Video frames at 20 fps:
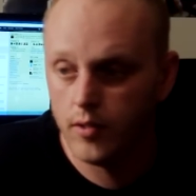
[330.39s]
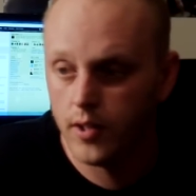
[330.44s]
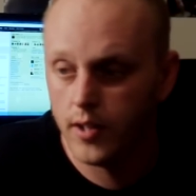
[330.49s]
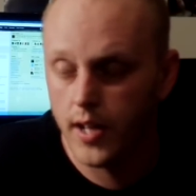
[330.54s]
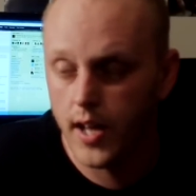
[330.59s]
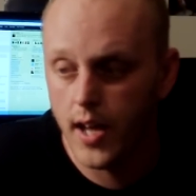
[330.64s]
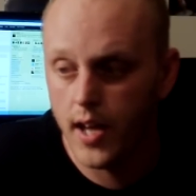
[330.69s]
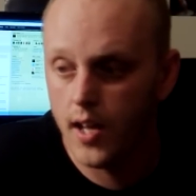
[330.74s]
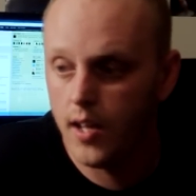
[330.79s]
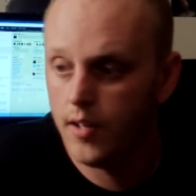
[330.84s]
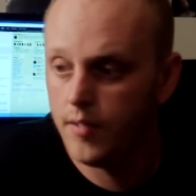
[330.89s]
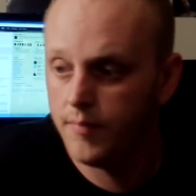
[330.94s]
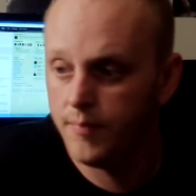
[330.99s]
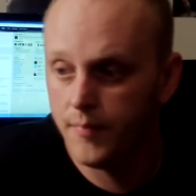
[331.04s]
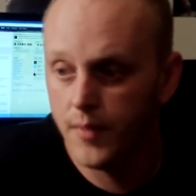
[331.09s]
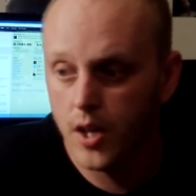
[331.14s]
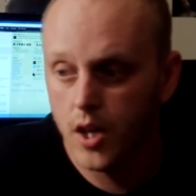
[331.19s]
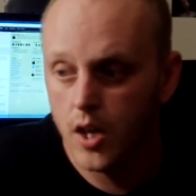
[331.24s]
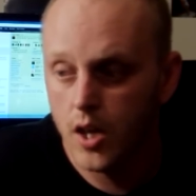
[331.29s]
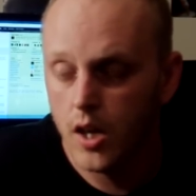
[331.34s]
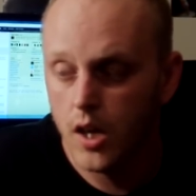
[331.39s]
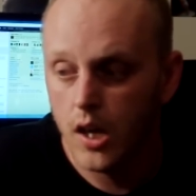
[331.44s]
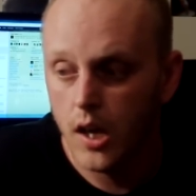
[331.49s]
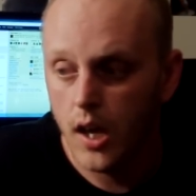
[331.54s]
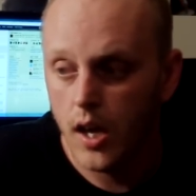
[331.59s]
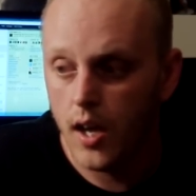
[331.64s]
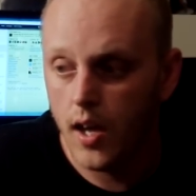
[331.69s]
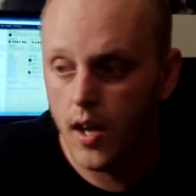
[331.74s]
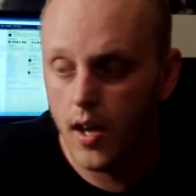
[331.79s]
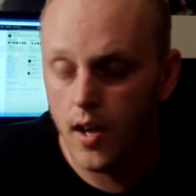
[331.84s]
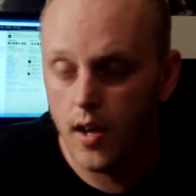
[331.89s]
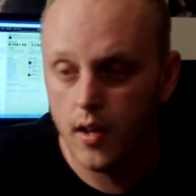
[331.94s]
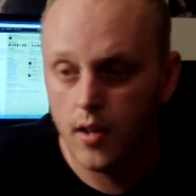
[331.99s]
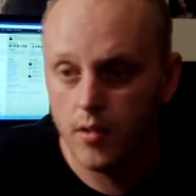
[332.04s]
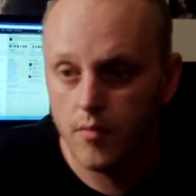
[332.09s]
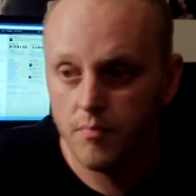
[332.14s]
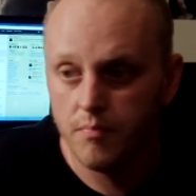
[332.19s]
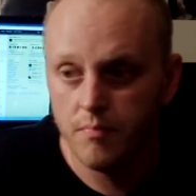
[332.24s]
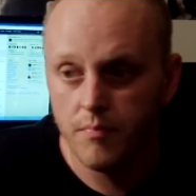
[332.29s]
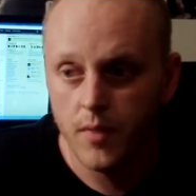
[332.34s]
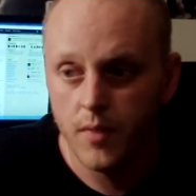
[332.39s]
today, and